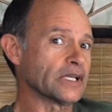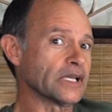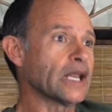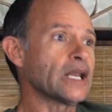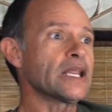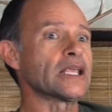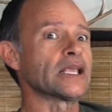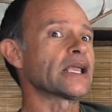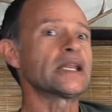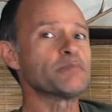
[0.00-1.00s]
in any
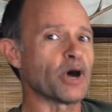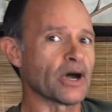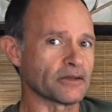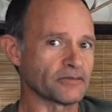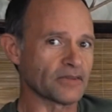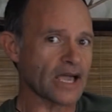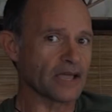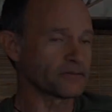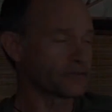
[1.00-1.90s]
part of life.